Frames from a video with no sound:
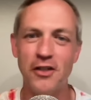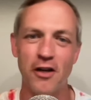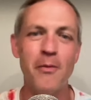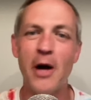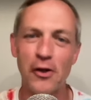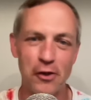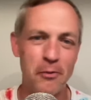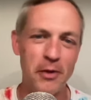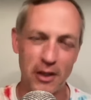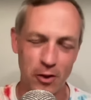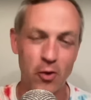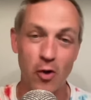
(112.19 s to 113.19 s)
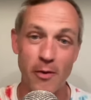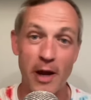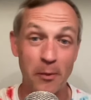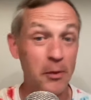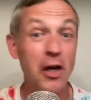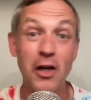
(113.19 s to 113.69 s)
about a Pitt
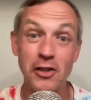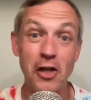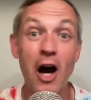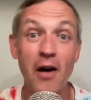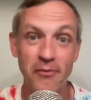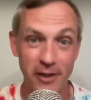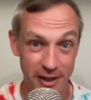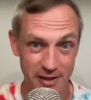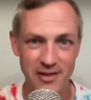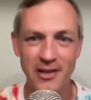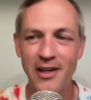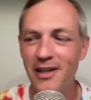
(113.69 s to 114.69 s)
quarterback beyond the obvious.